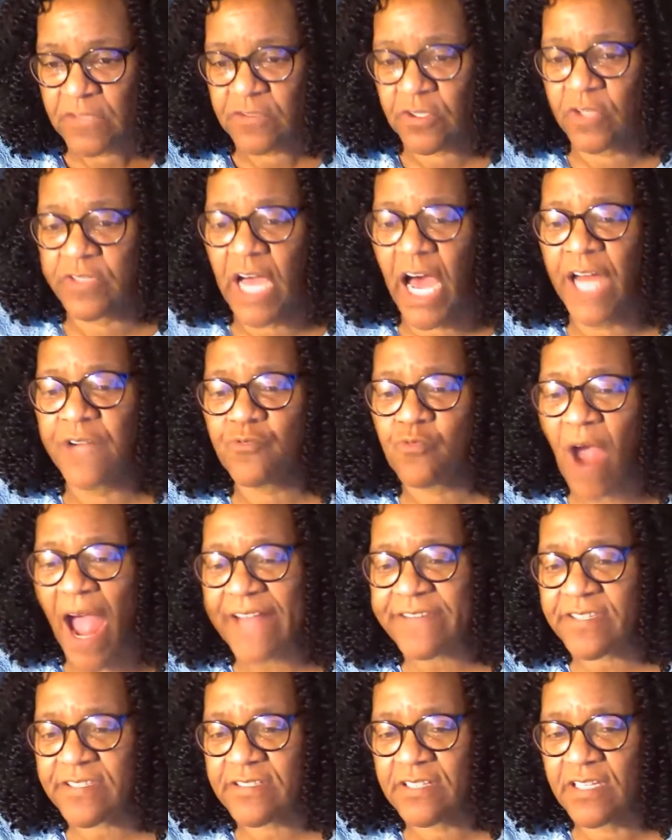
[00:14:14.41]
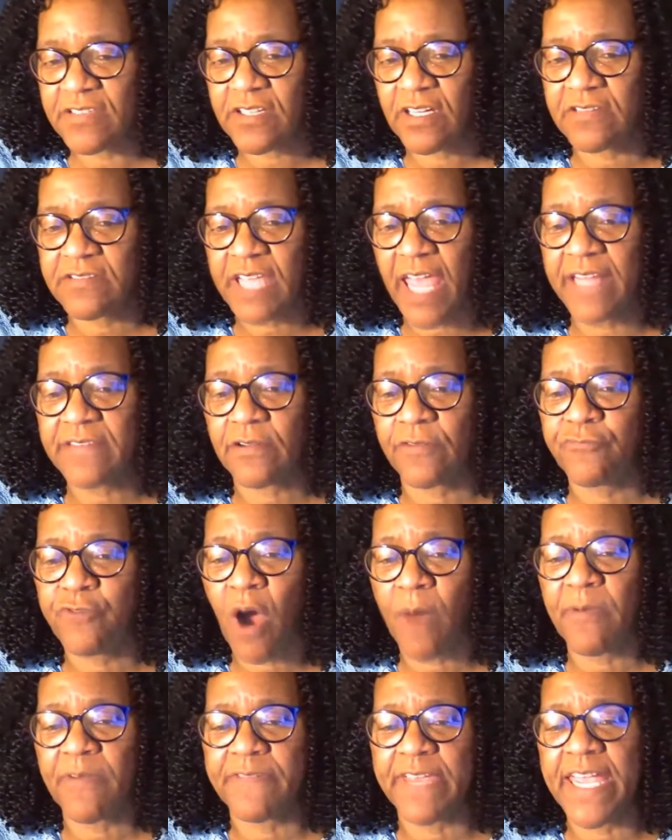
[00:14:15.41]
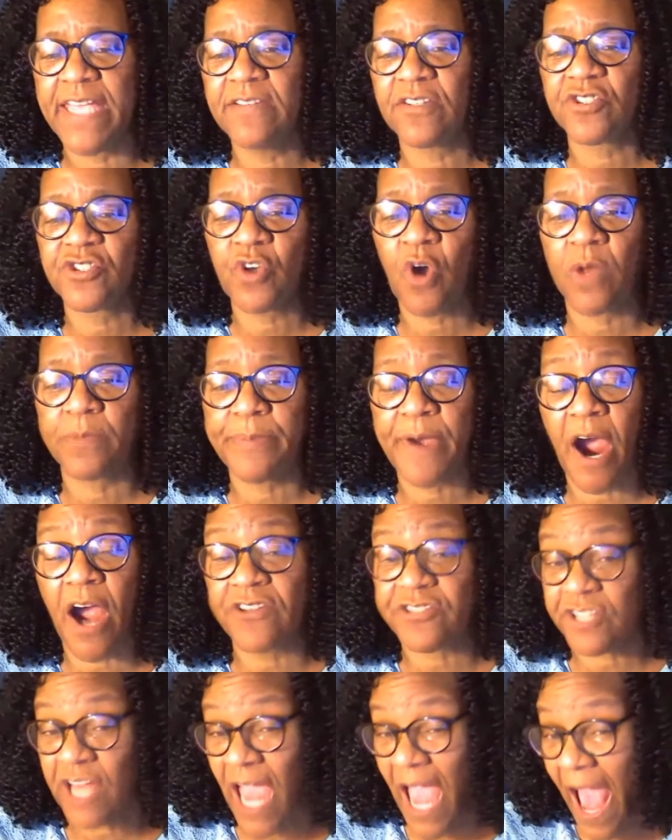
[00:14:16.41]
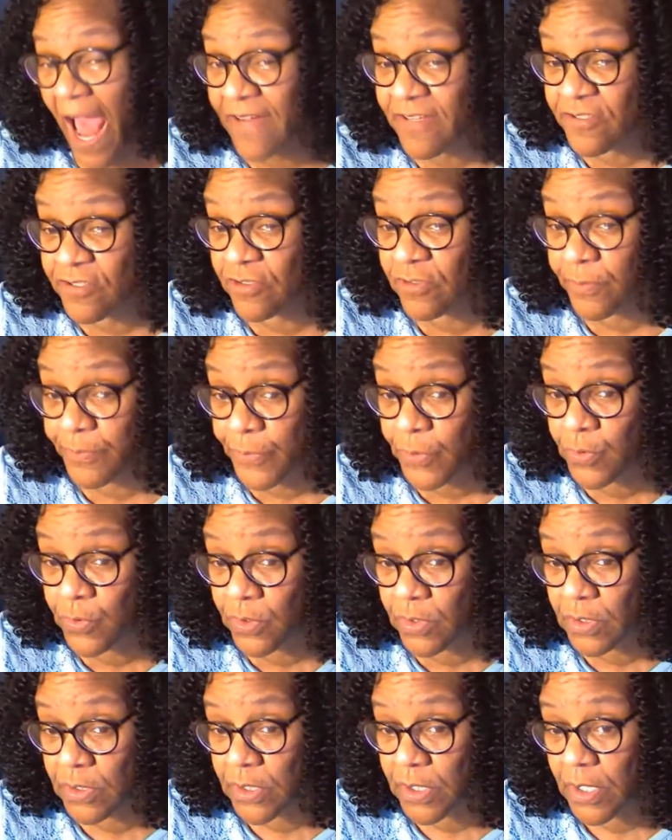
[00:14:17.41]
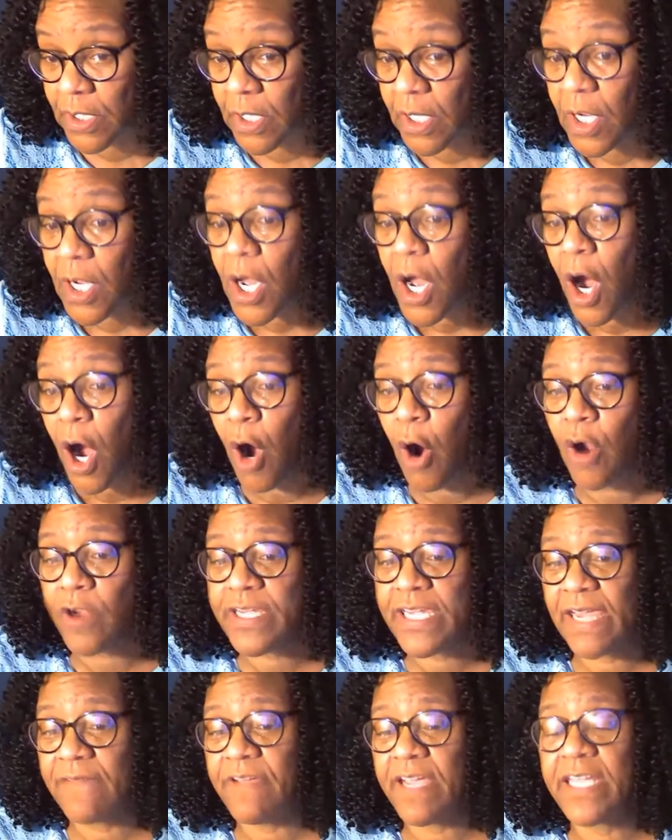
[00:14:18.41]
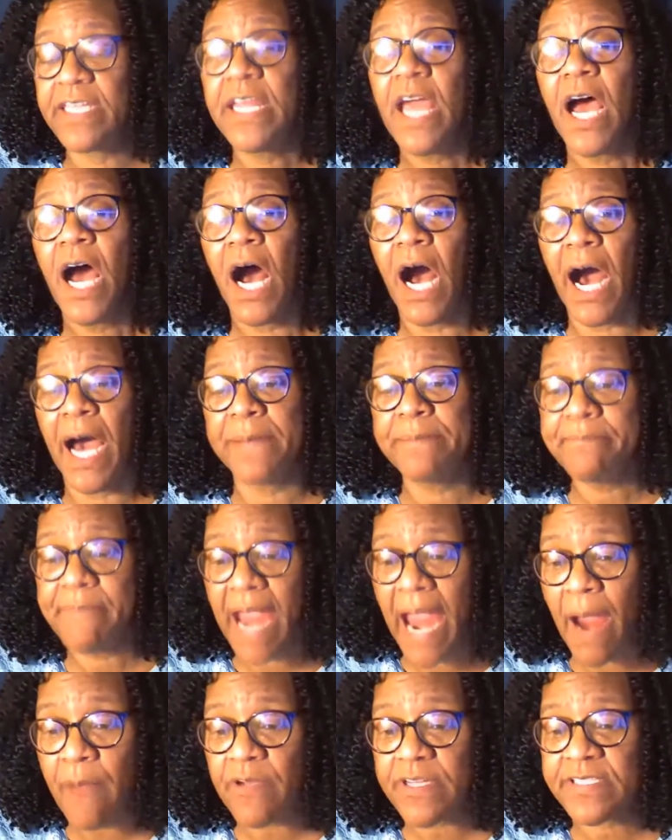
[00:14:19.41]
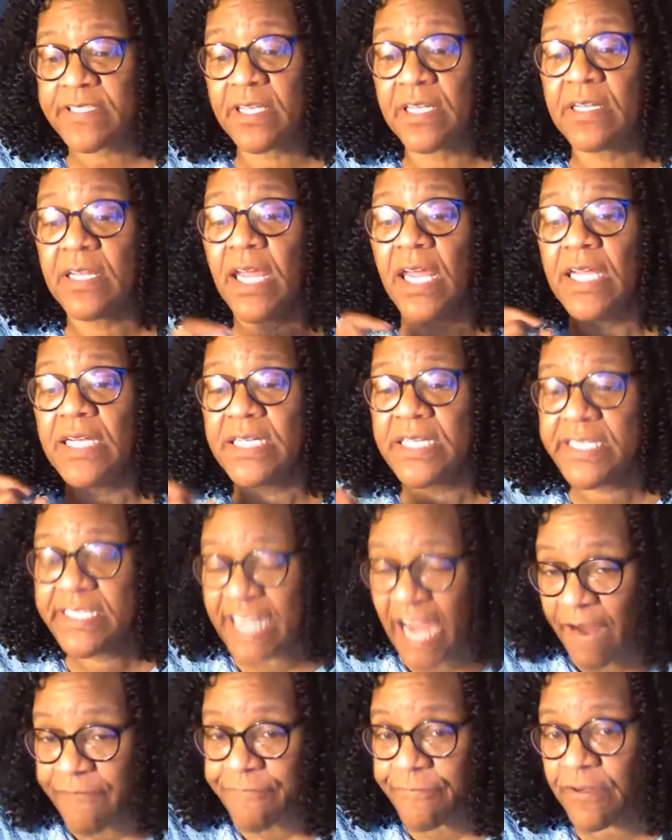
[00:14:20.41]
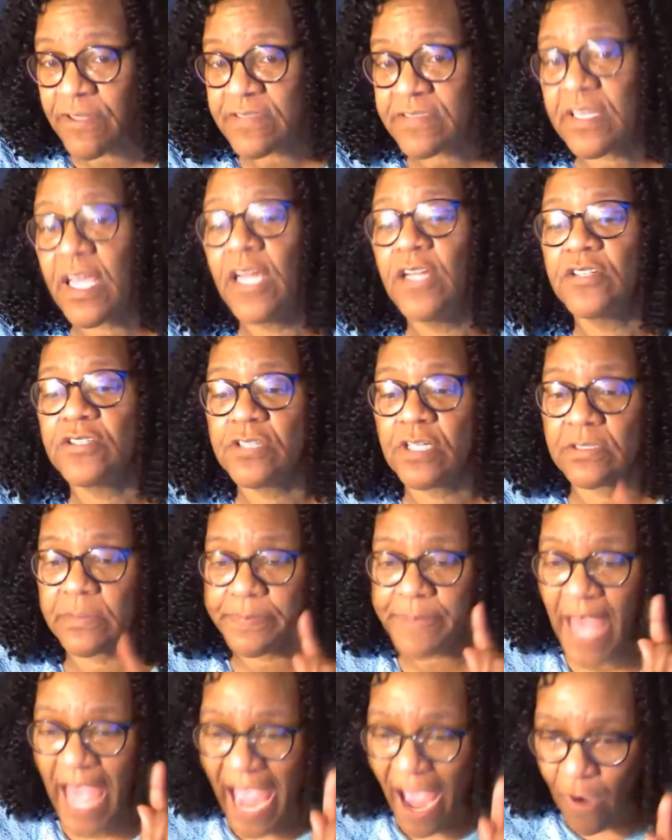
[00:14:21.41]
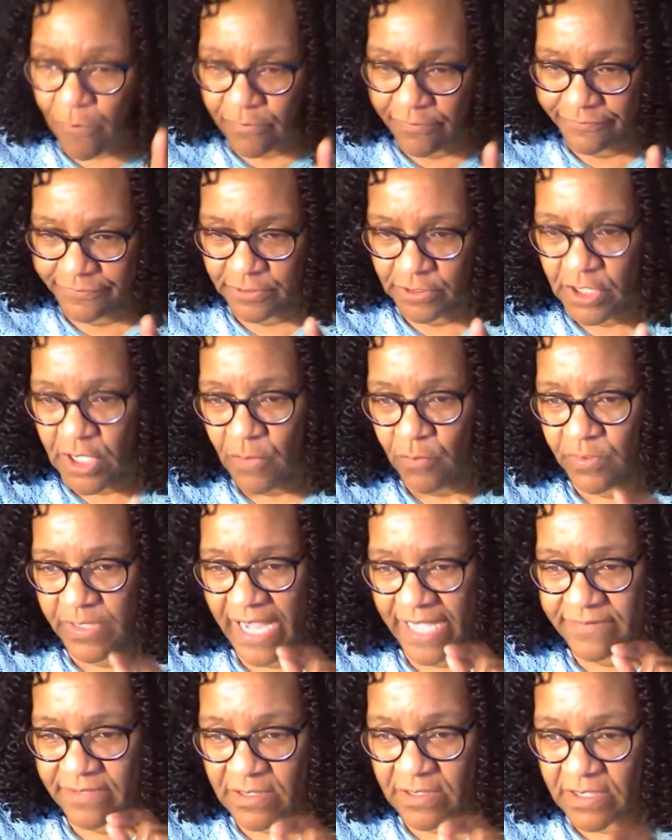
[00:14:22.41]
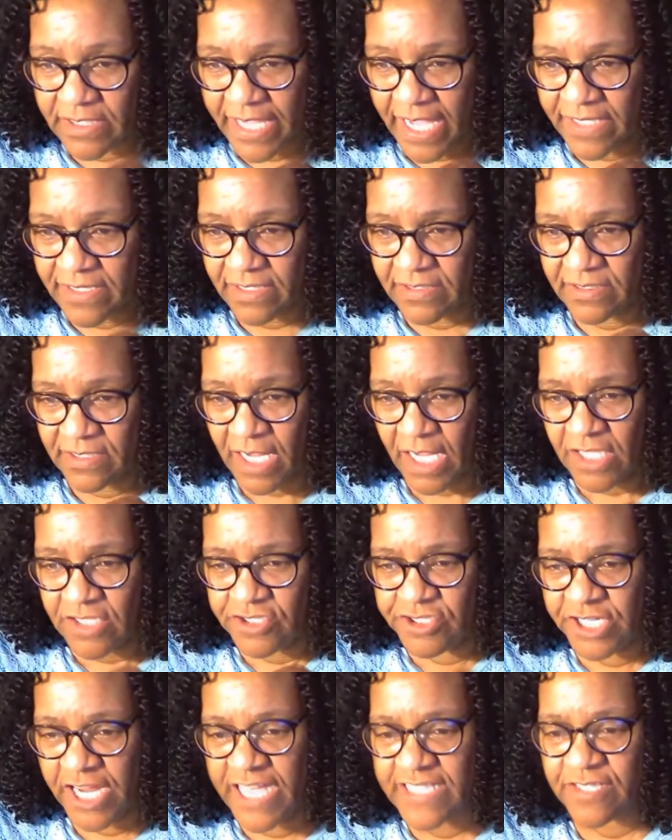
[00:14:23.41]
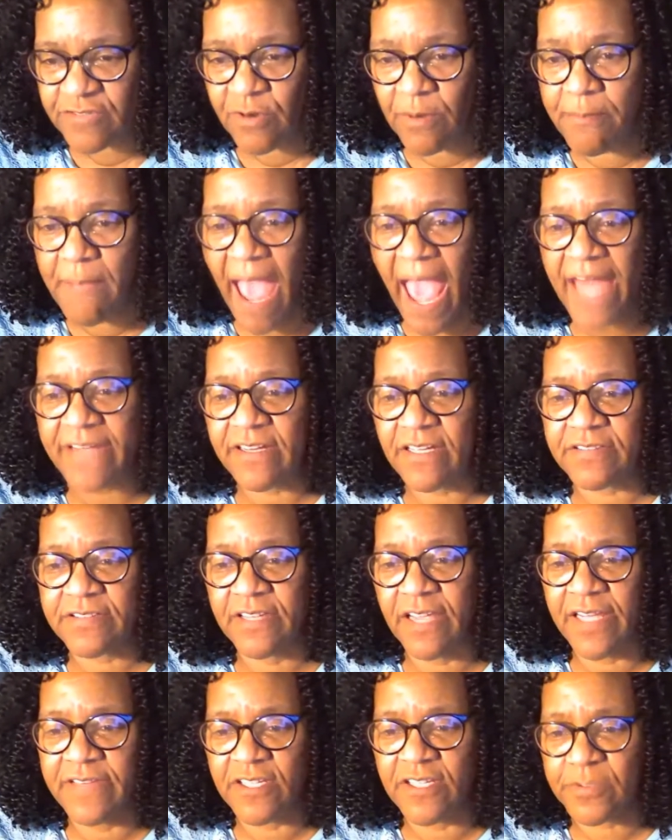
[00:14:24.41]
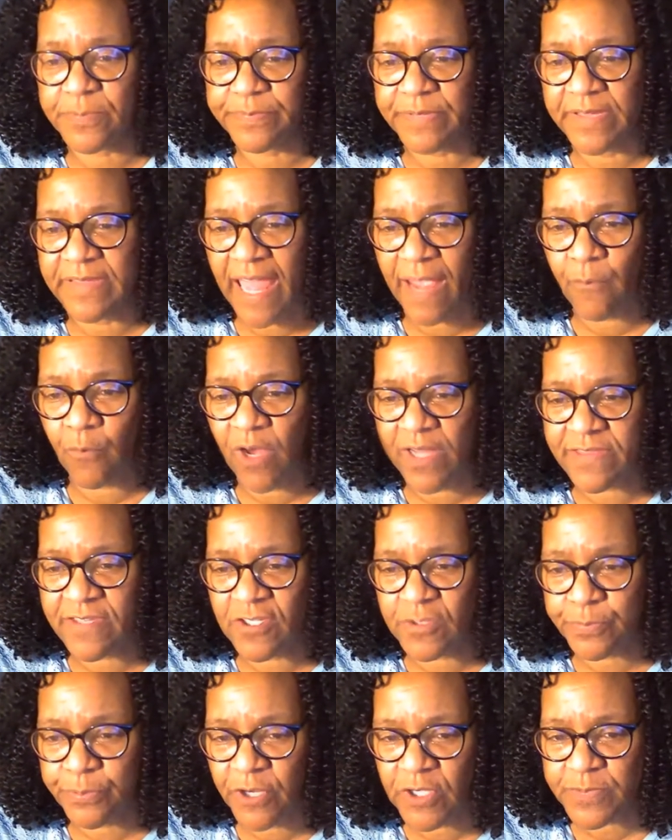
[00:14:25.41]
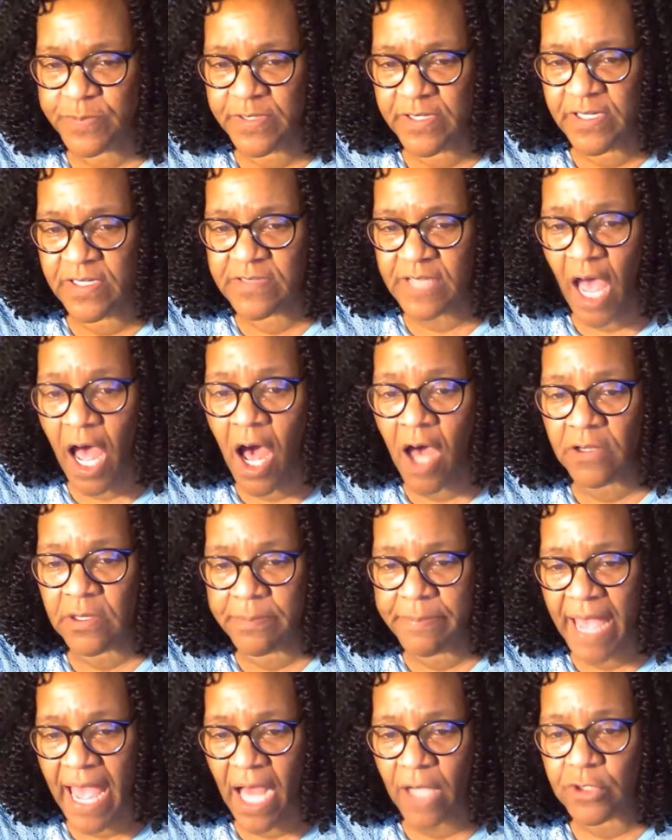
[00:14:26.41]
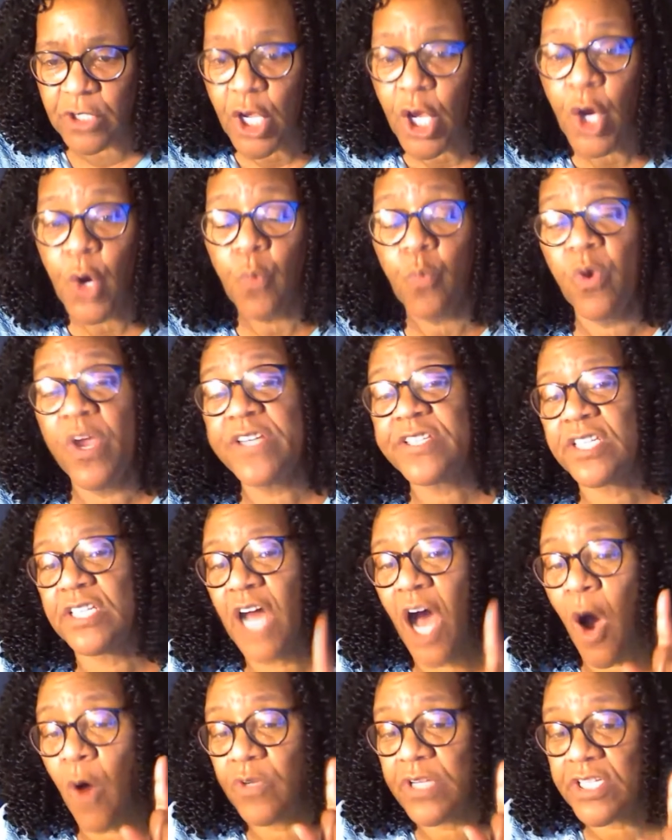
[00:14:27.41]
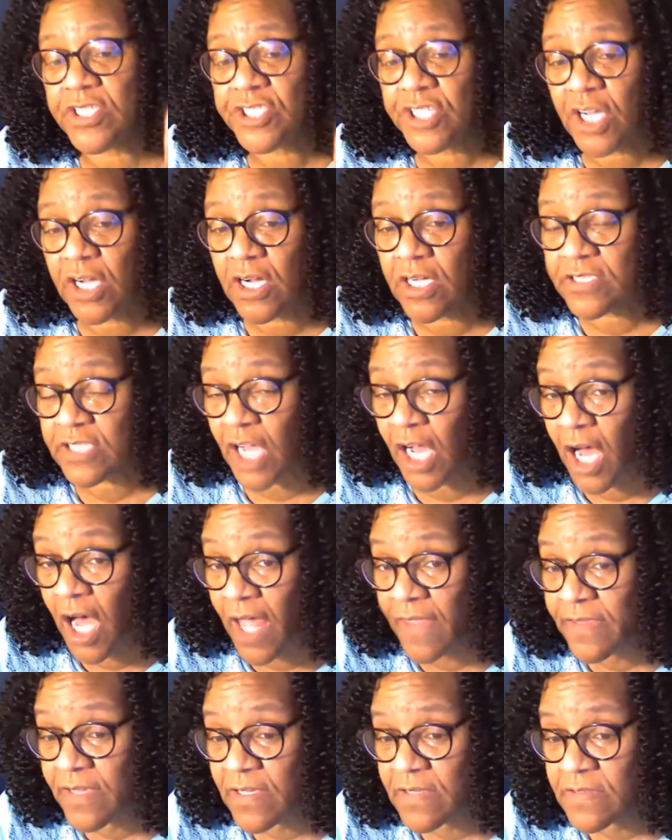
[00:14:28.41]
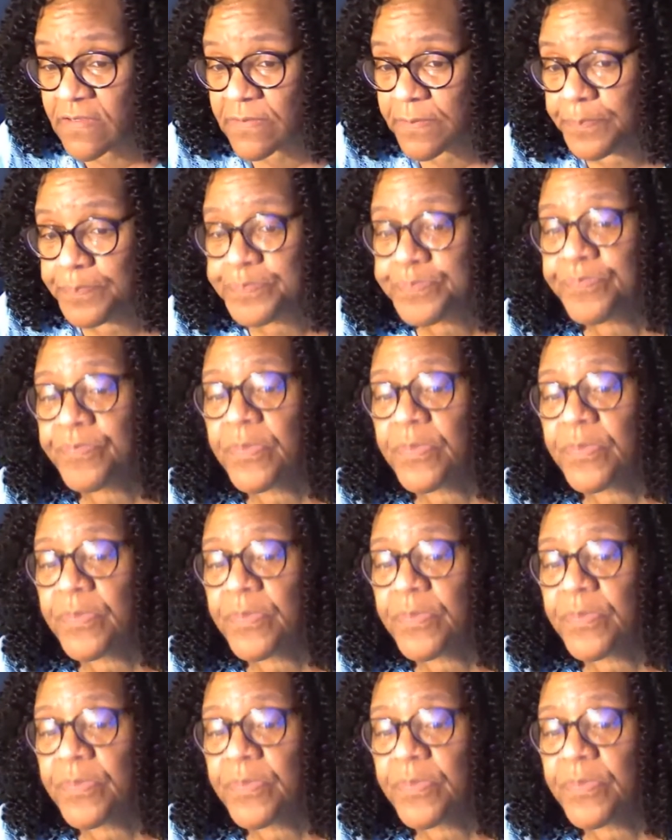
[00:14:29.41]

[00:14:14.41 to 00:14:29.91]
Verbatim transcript: So the unrighteousness could take the form of either showing partiality to the poor or giving unmerited deference to the powerful. We got to look at it. Jesus reminds us in this that what this principle is all about. We should only judge others